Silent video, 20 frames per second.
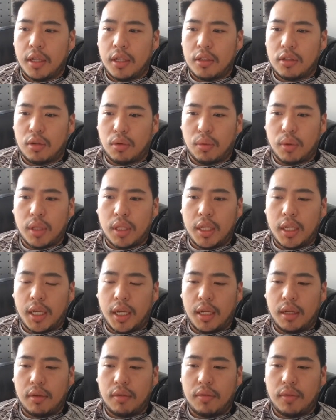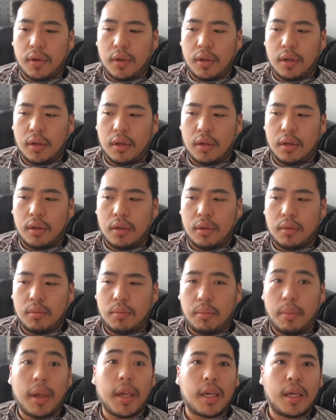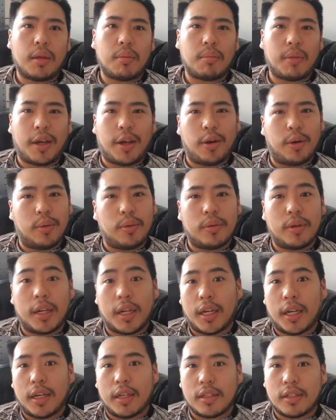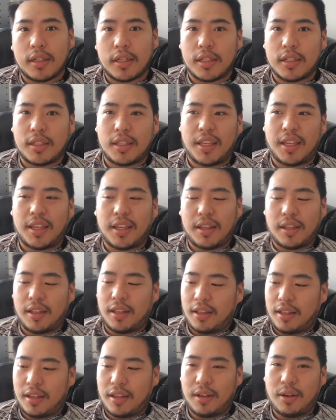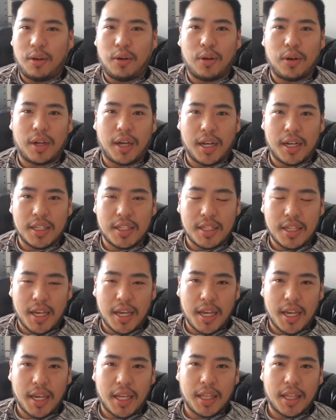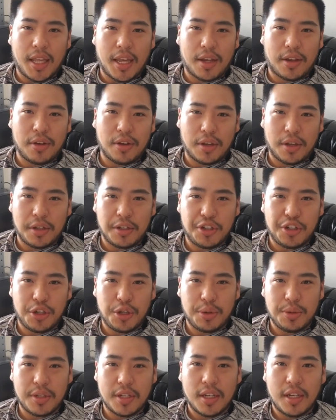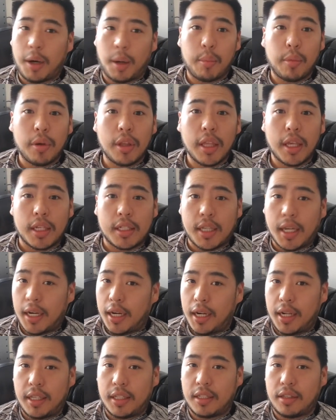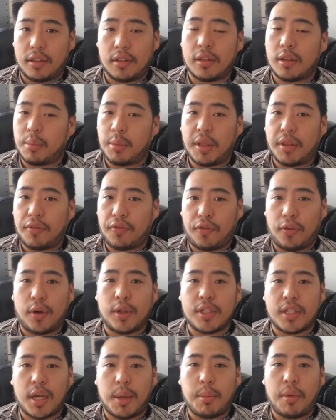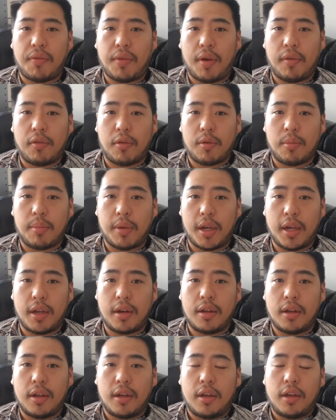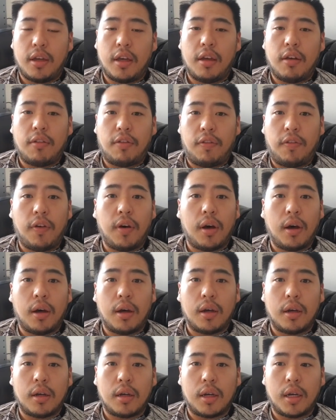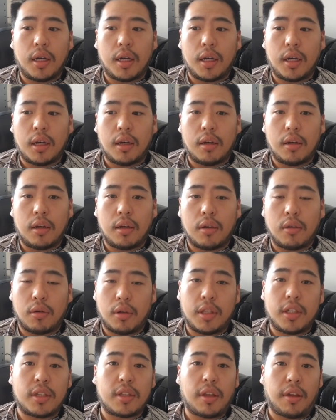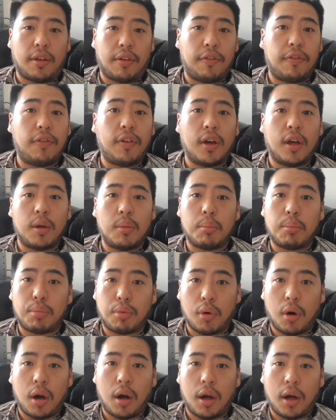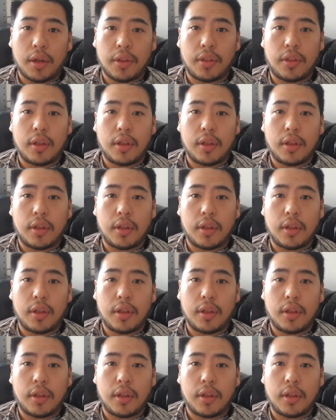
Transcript: really kind of make it my own, I guess, as they all kind of say in like cooking shows. I'm really excited. This is gonna be the first time I've ever made pho, or at least a pho broth.